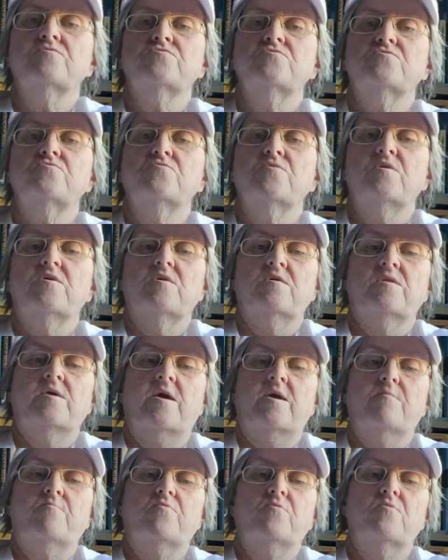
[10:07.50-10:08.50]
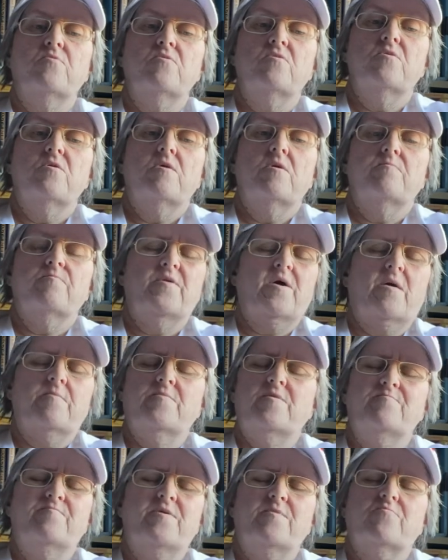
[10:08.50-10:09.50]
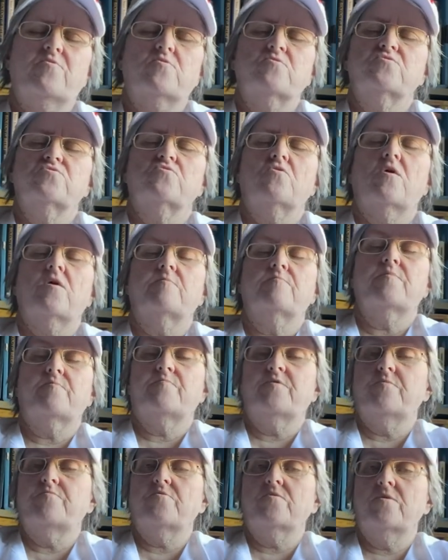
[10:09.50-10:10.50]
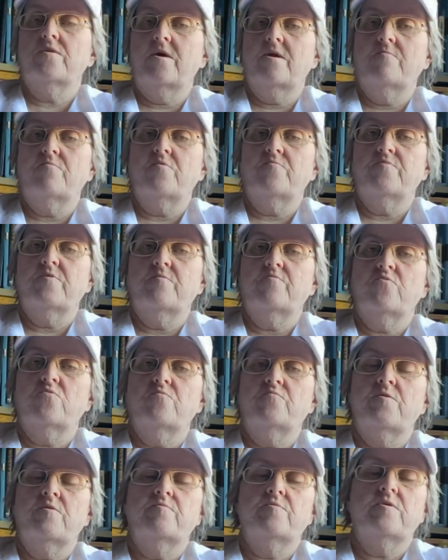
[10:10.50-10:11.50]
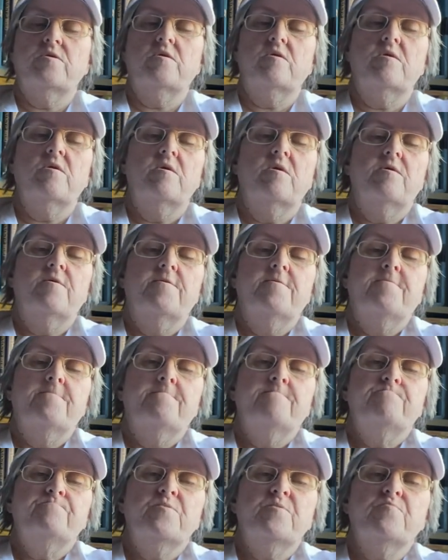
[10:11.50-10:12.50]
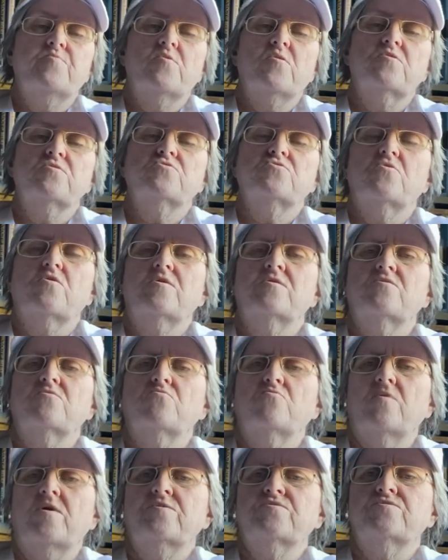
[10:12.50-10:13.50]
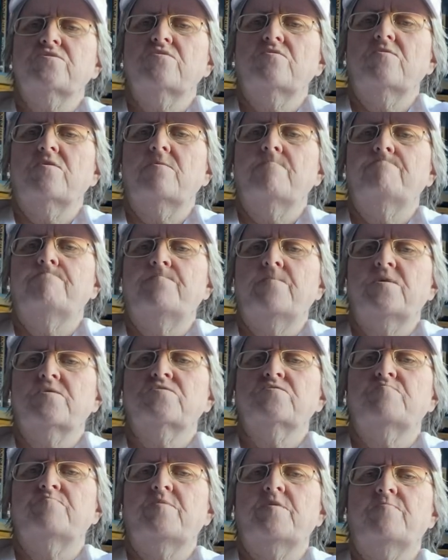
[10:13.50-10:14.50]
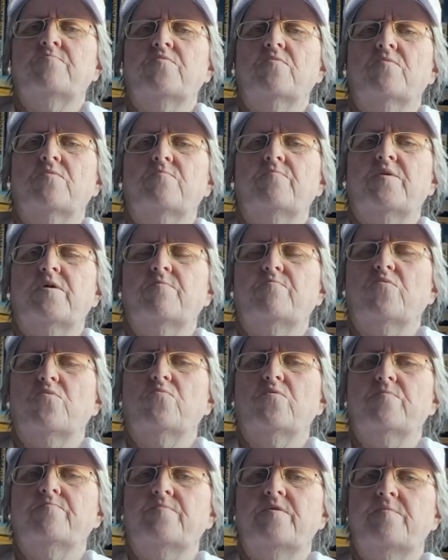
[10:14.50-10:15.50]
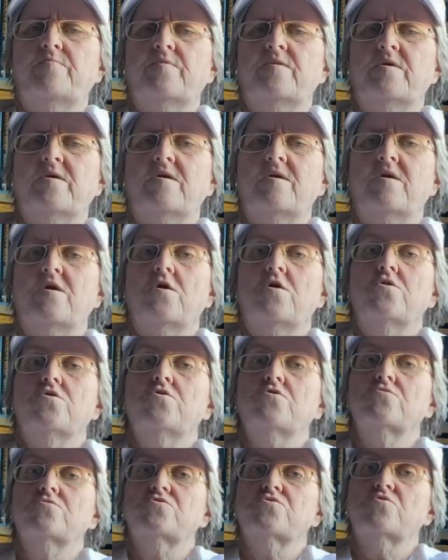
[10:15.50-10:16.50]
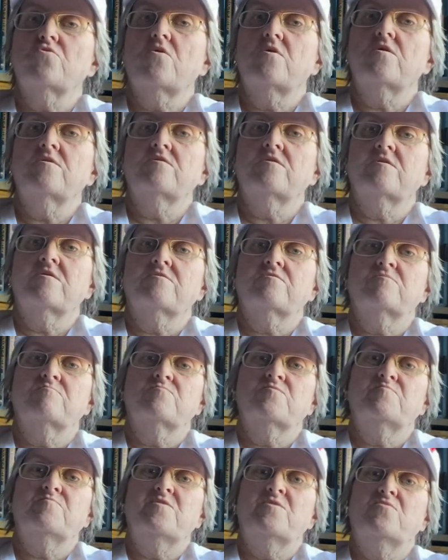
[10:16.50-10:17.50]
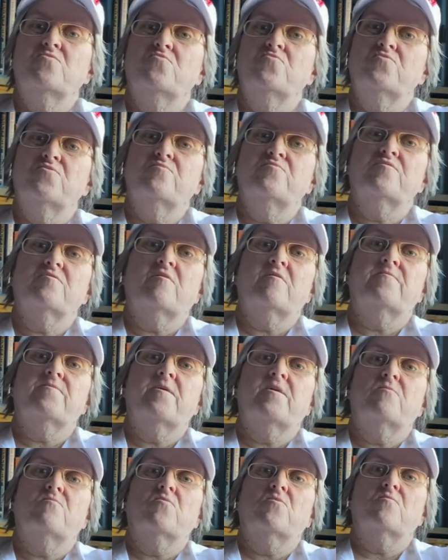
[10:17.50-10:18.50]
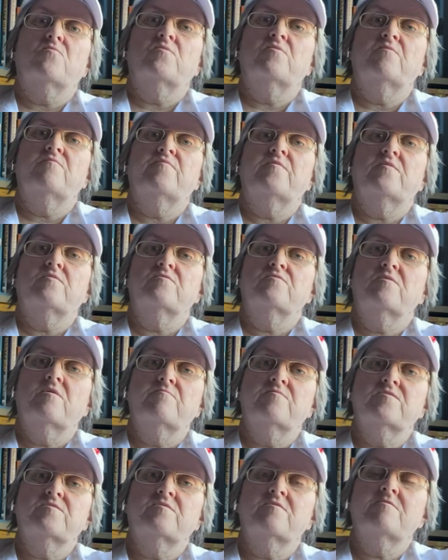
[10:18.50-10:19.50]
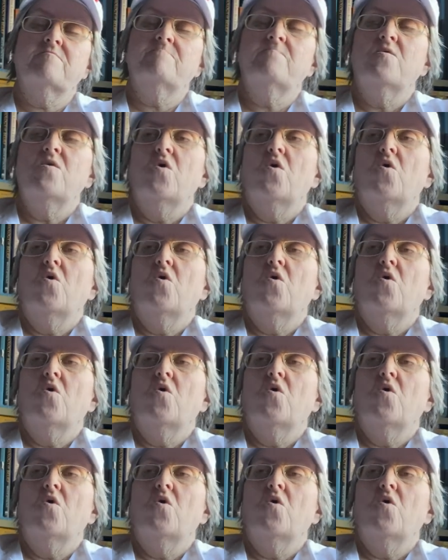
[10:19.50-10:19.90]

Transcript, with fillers: to enable, I mean, people aren't trying, but people enable people with BPD. People are trying to rescue and fix people with BPD. You're trying to get them to be who you thought they were when you fell in love with them,